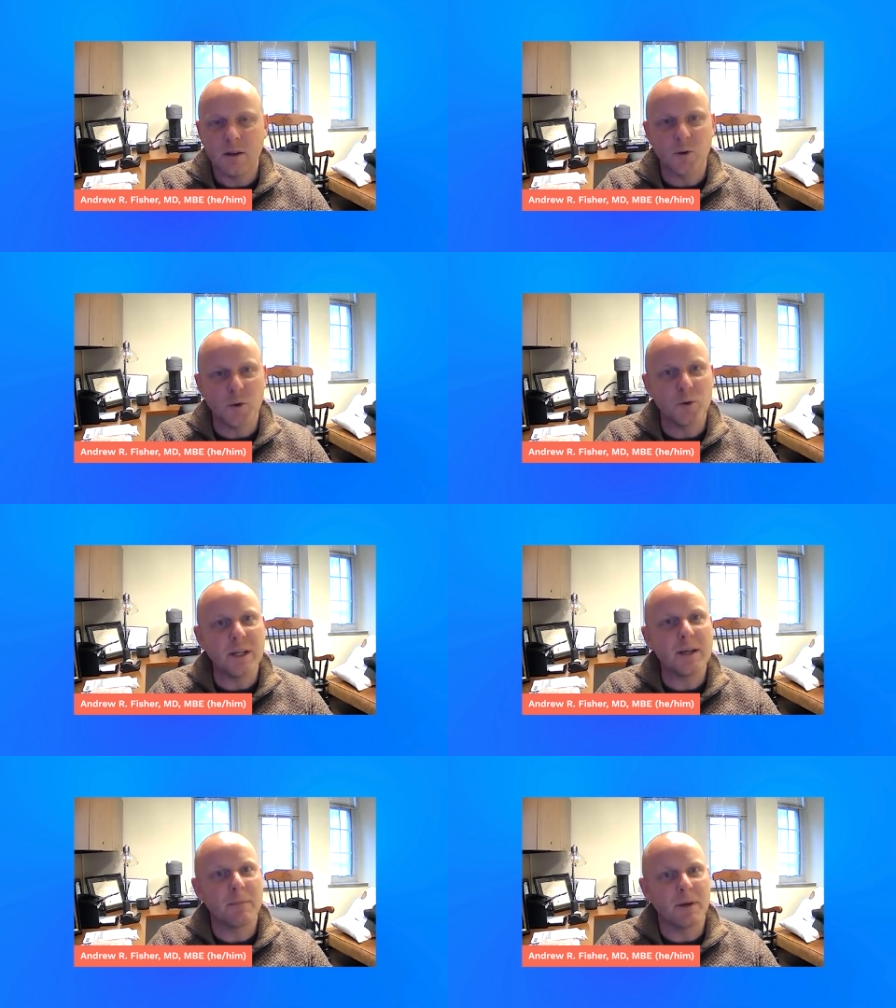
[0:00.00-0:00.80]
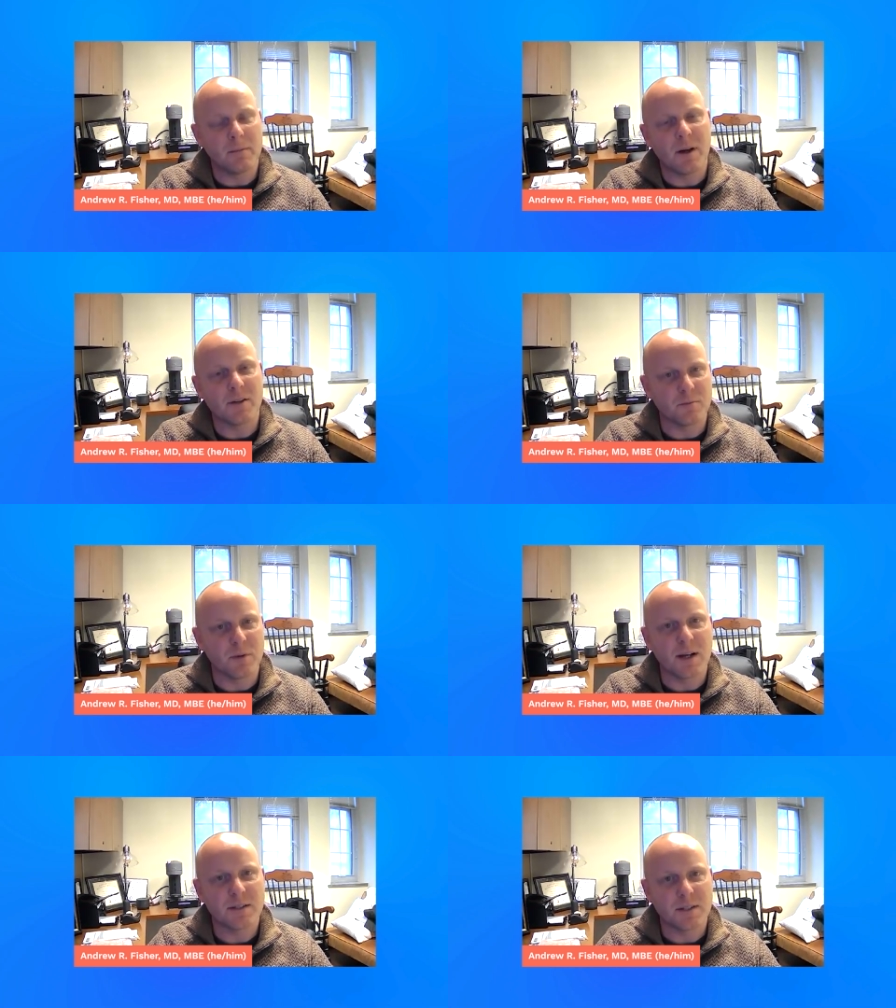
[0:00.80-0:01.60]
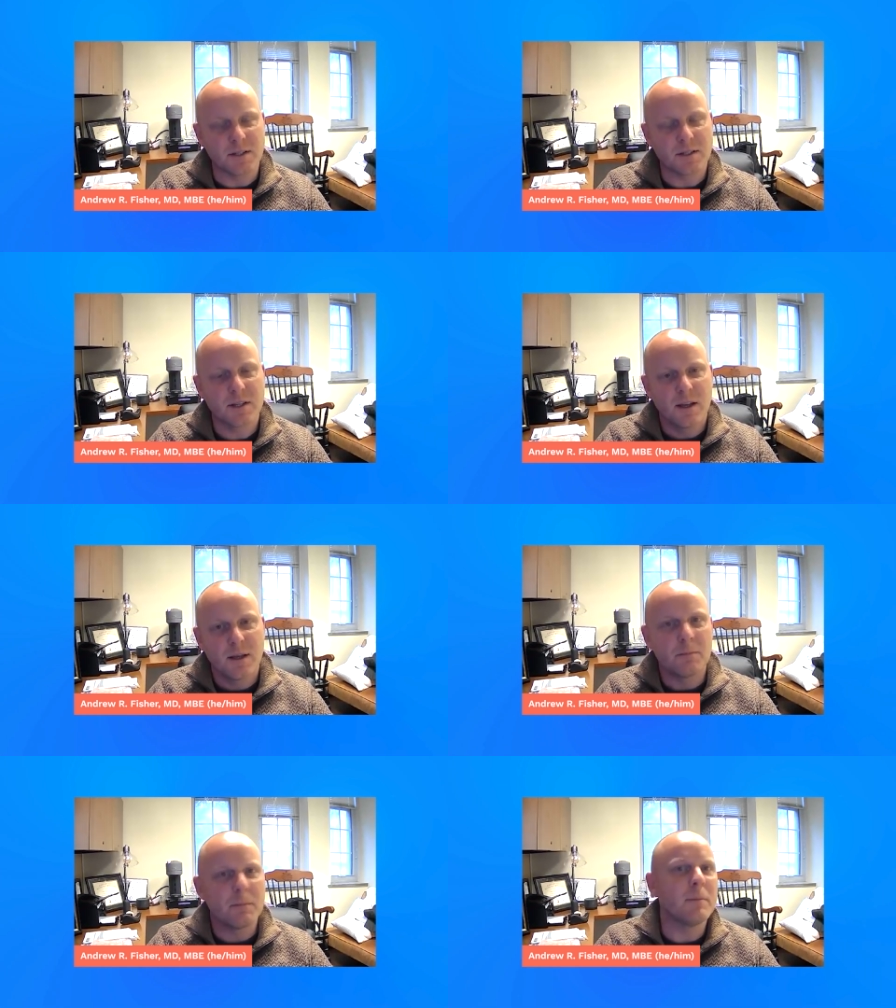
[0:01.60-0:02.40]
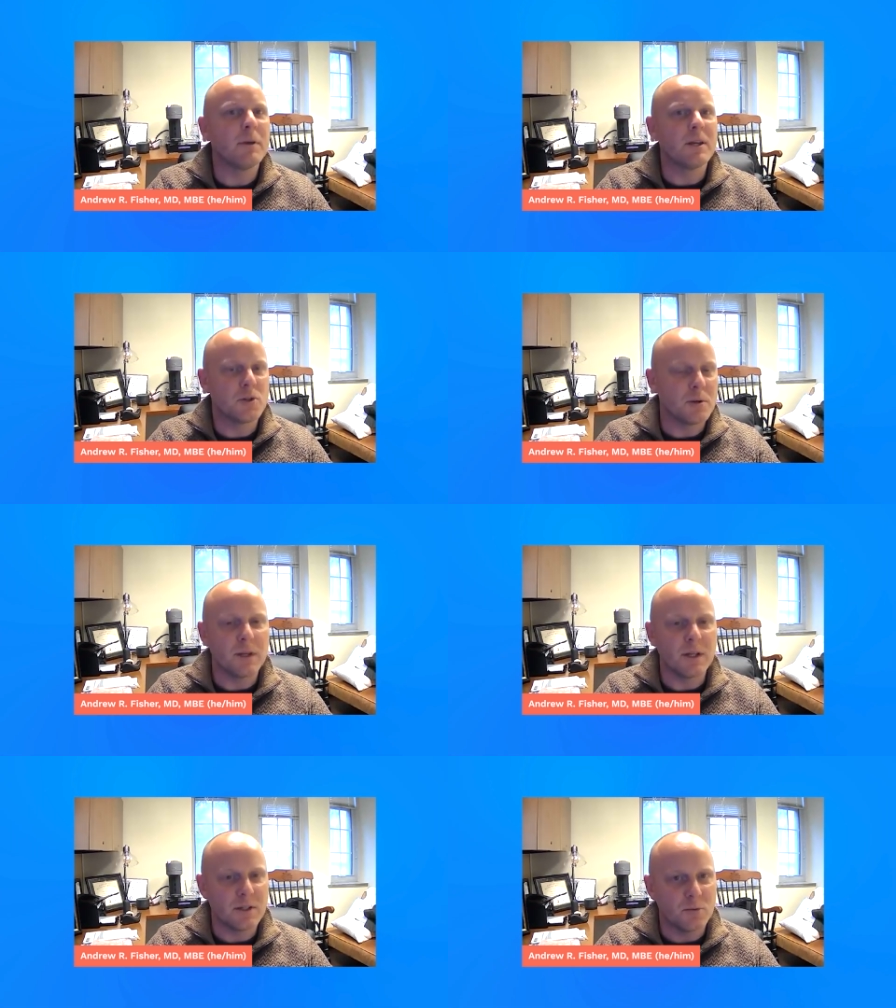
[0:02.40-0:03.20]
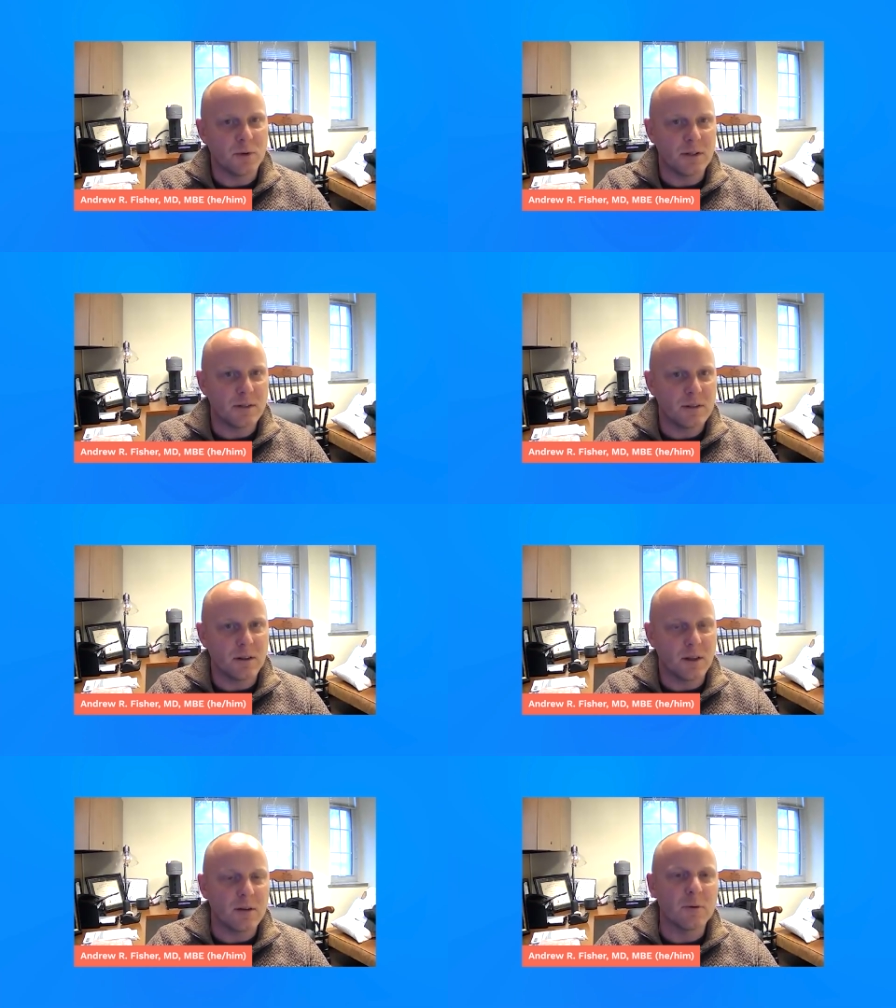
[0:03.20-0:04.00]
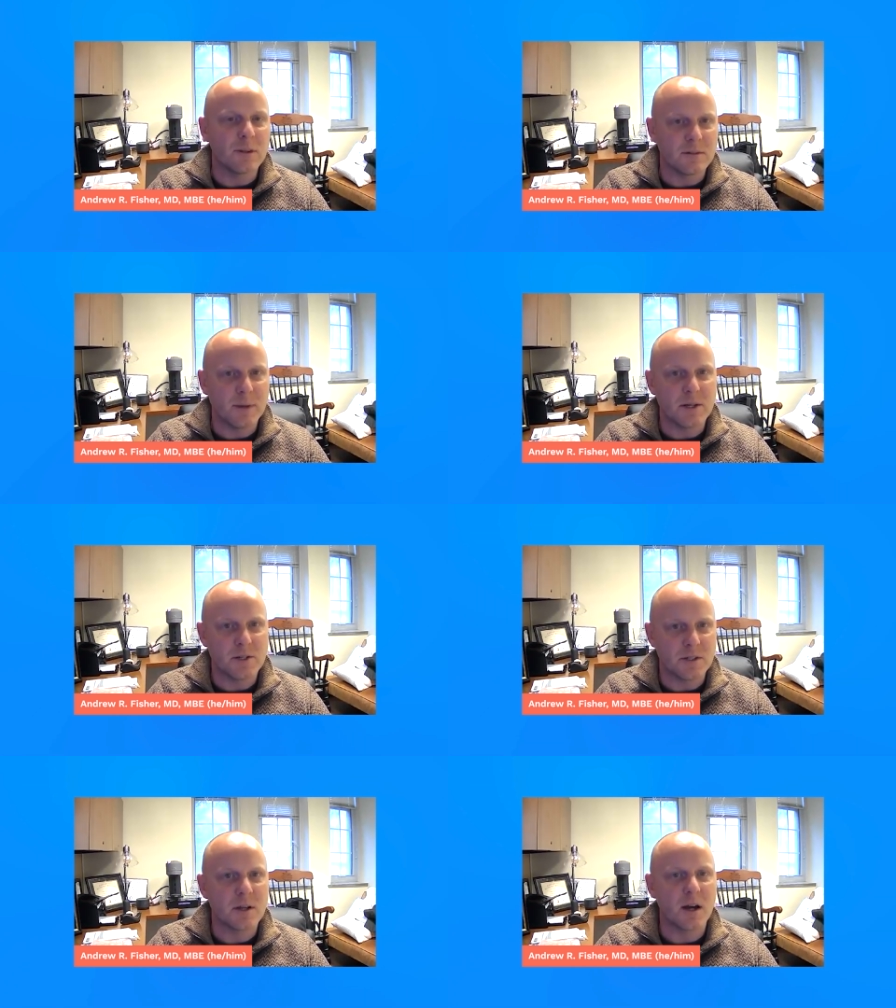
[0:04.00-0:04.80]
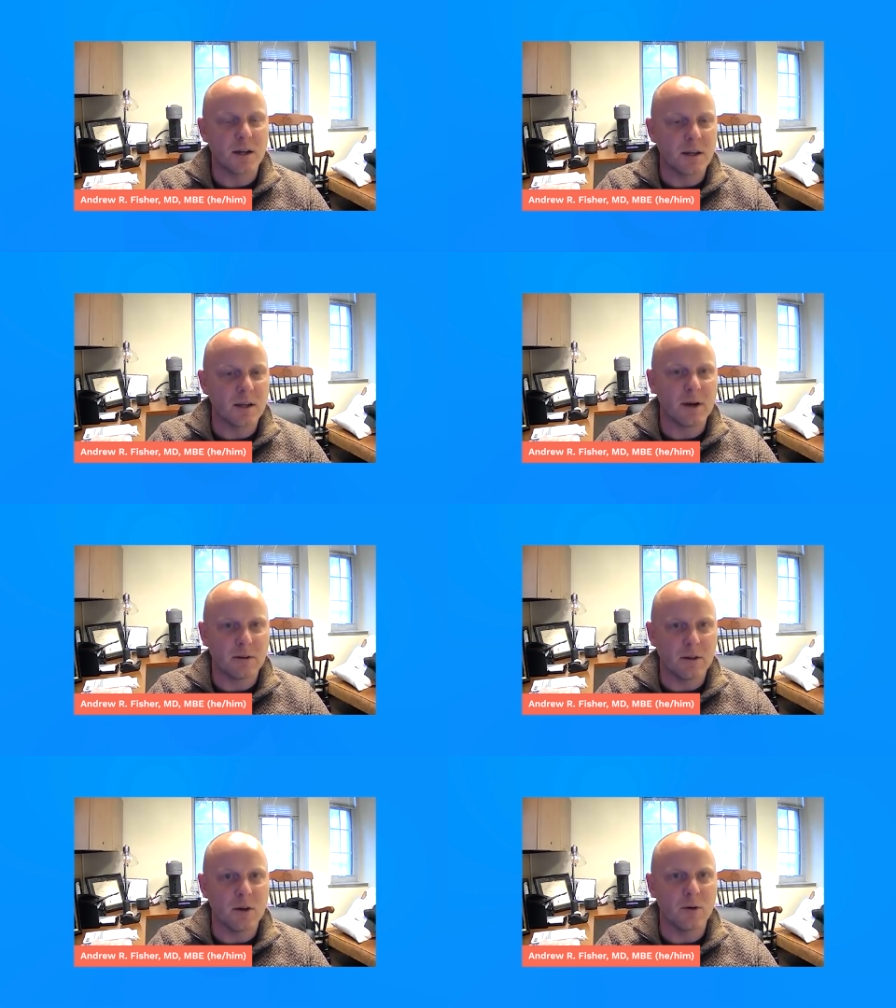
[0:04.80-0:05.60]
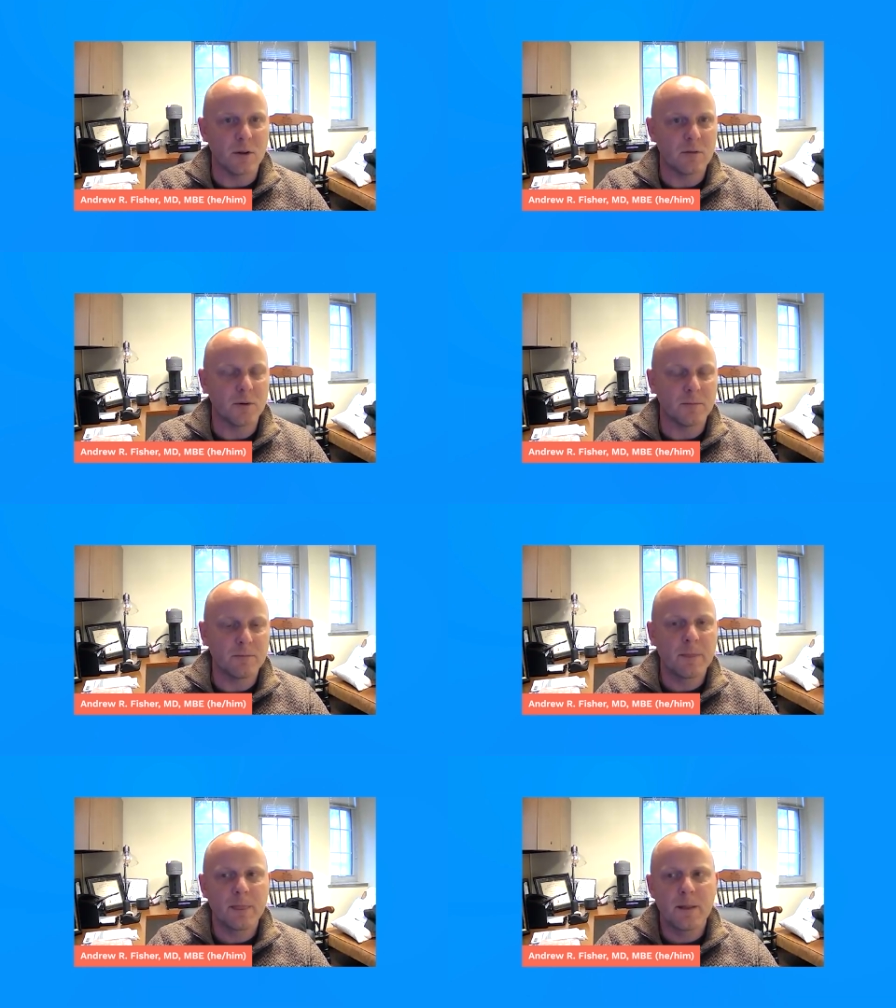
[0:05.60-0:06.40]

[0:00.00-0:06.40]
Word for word: you know, unique menopausal process may be contributing to what a lot of what this patient's talking about and going through.